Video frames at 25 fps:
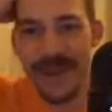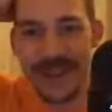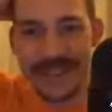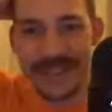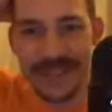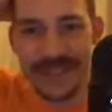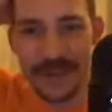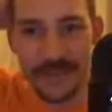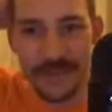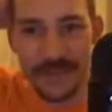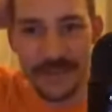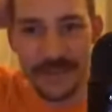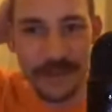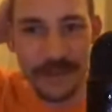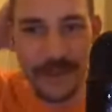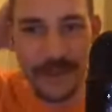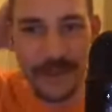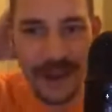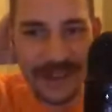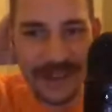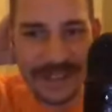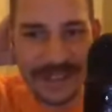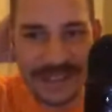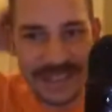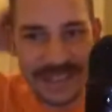I was like,
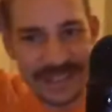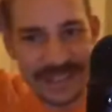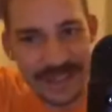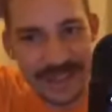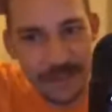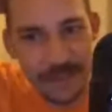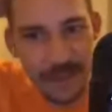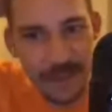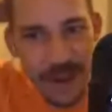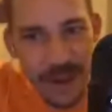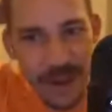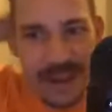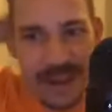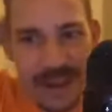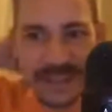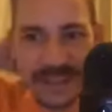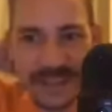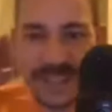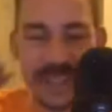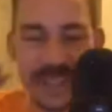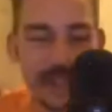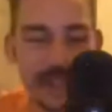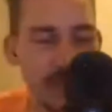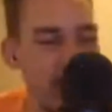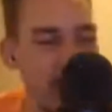why? Did they say why? And
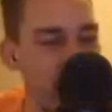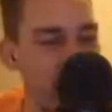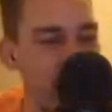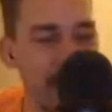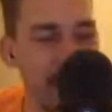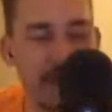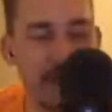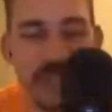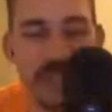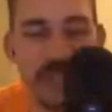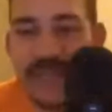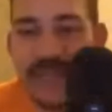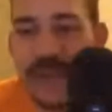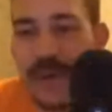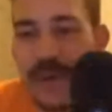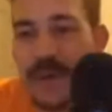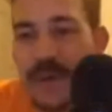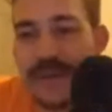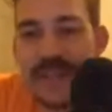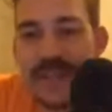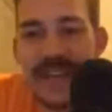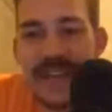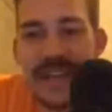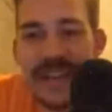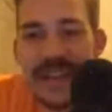she's like, no, it was just an
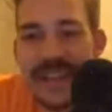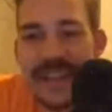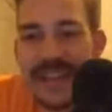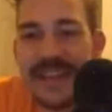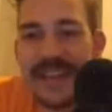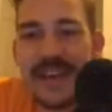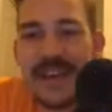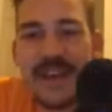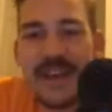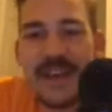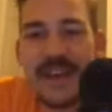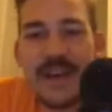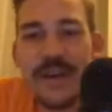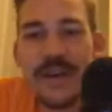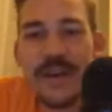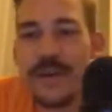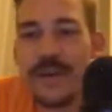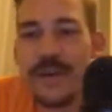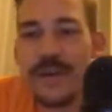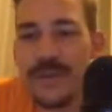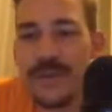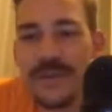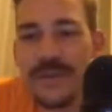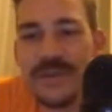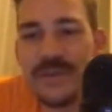old lady
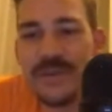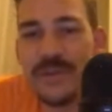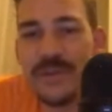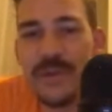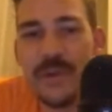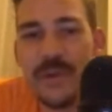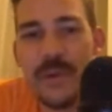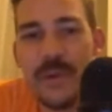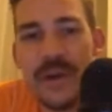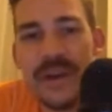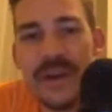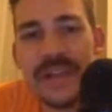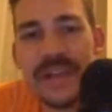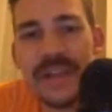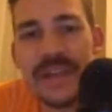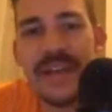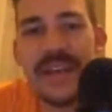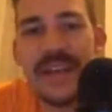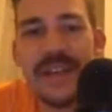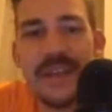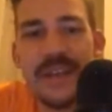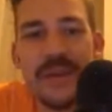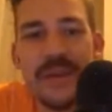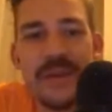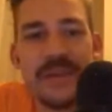who wanted to tell
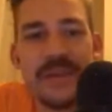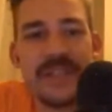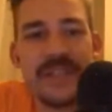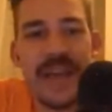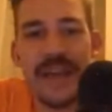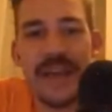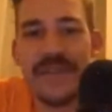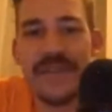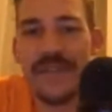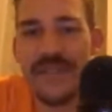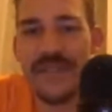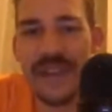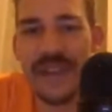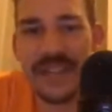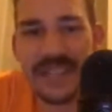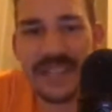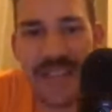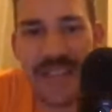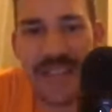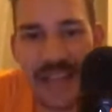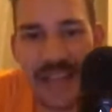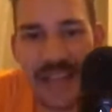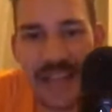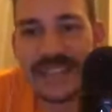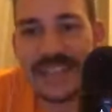you to have a
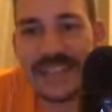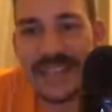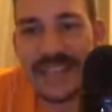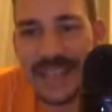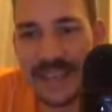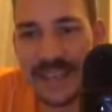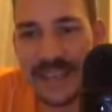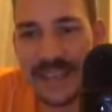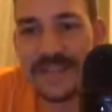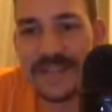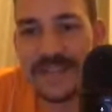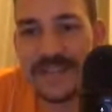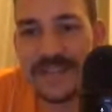fantastic evening.